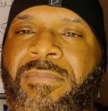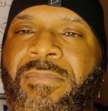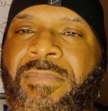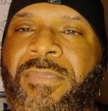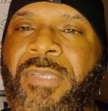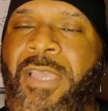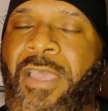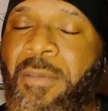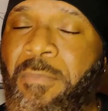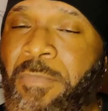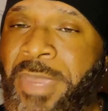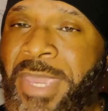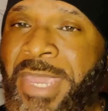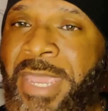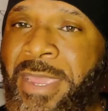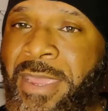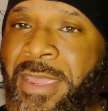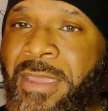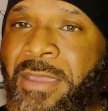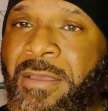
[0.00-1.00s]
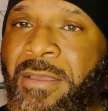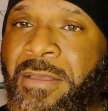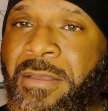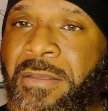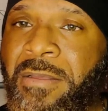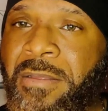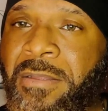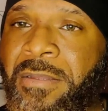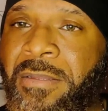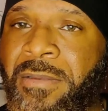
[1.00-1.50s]
Compete
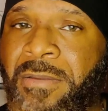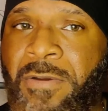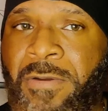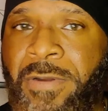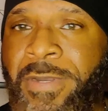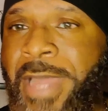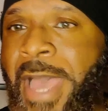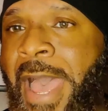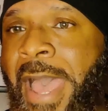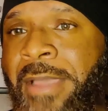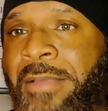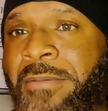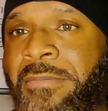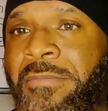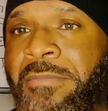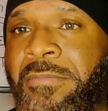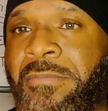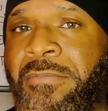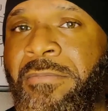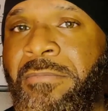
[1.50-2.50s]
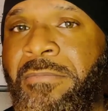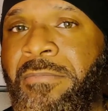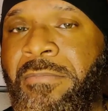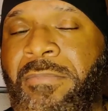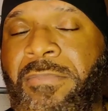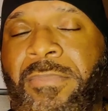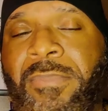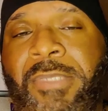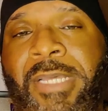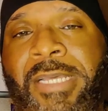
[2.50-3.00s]
or die.
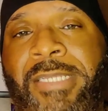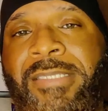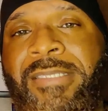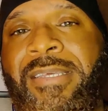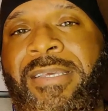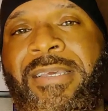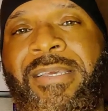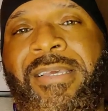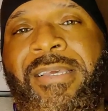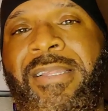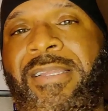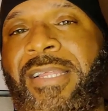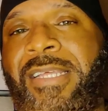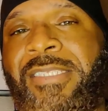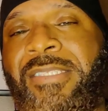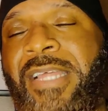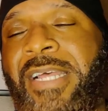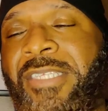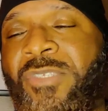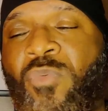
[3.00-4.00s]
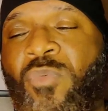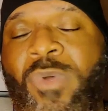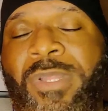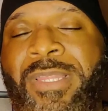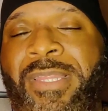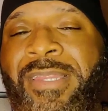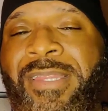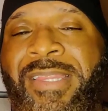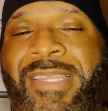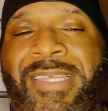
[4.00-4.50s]
That's what
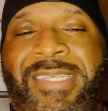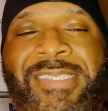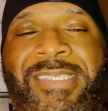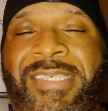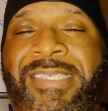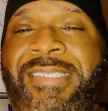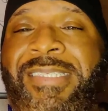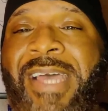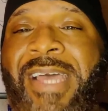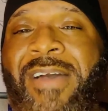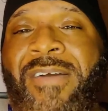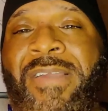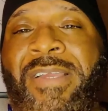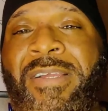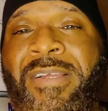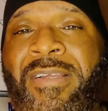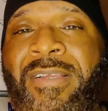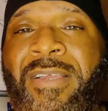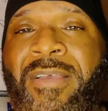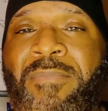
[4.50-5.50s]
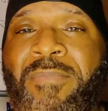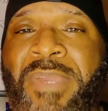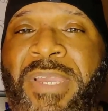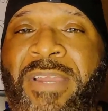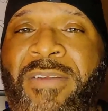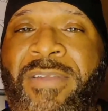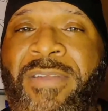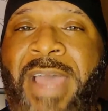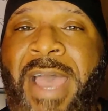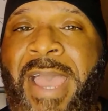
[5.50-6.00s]
this is out here. Compete
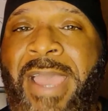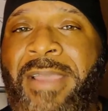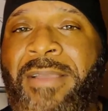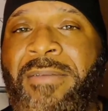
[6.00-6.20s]
or die.